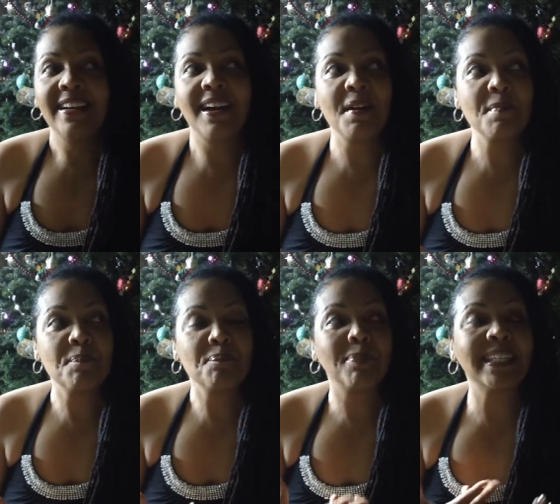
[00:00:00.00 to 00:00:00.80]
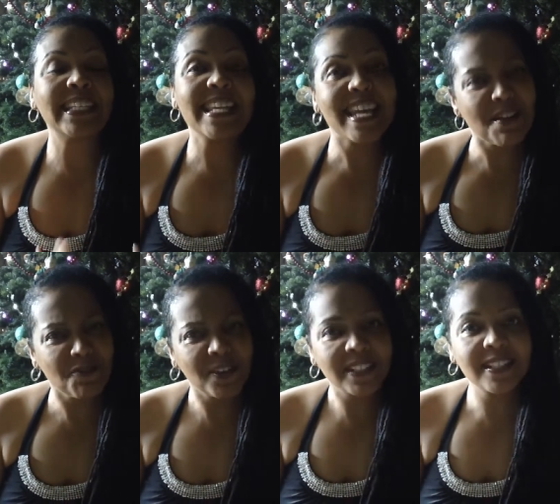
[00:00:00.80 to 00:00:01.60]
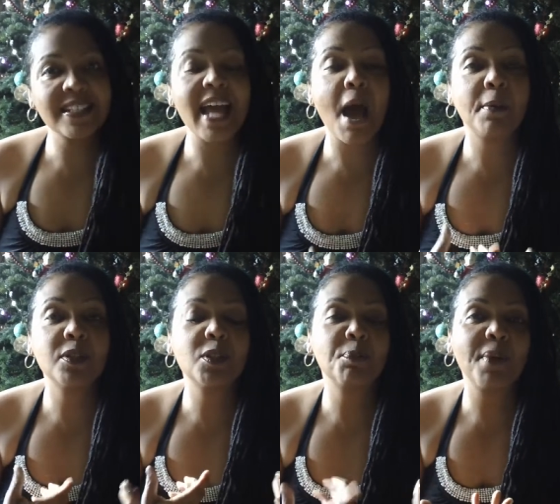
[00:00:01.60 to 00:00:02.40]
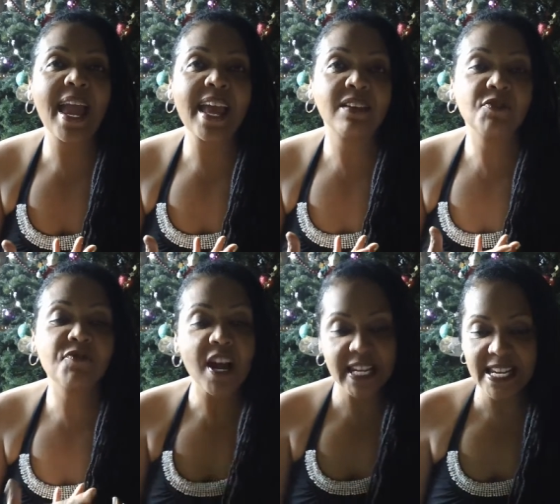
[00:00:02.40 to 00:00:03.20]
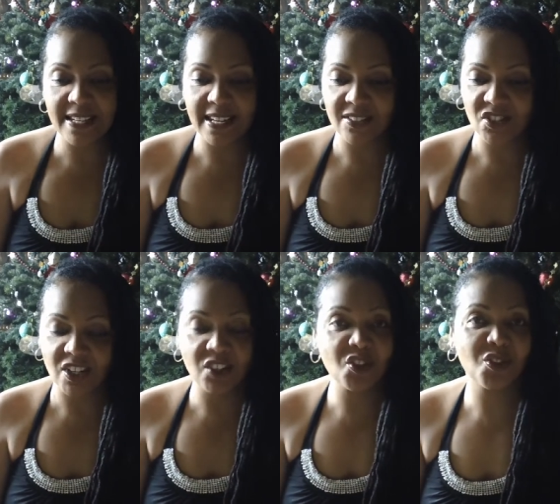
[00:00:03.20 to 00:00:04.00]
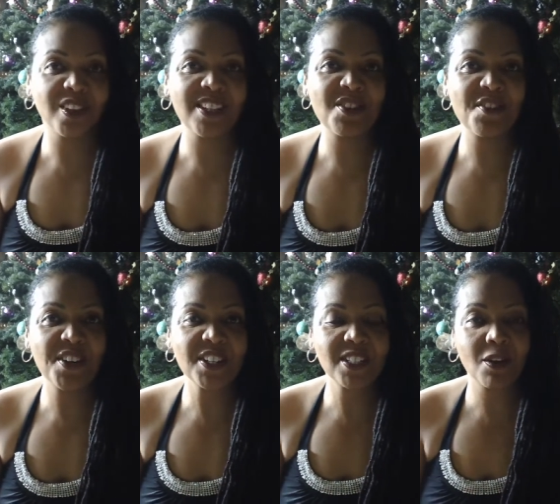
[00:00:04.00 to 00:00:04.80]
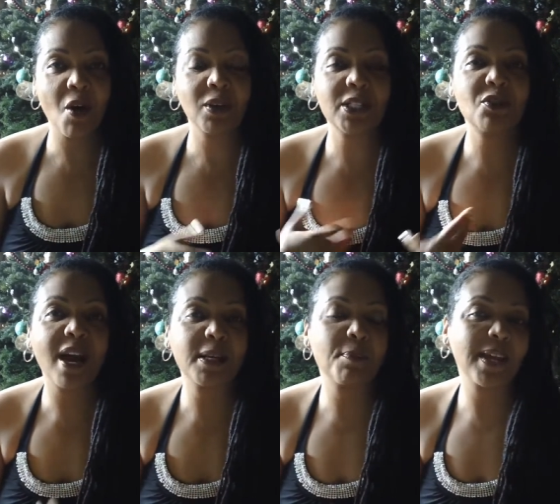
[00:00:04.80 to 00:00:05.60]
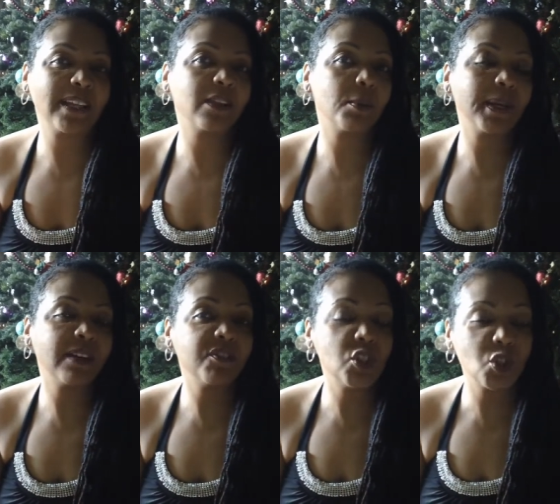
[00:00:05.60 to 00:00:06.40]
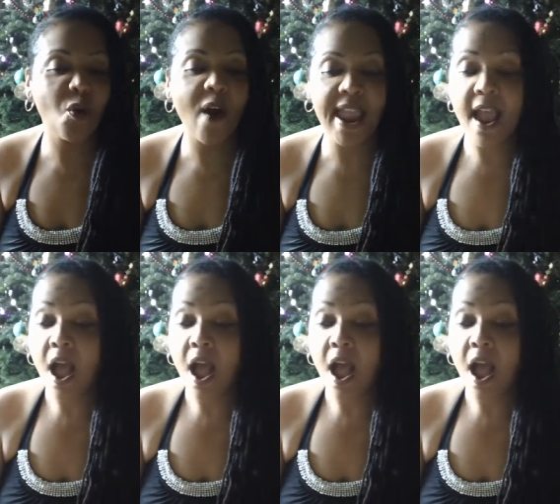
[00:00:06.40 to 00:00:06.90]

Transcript: um, belief to not spread funkiness into the universe and only try to bring a little bit of joy.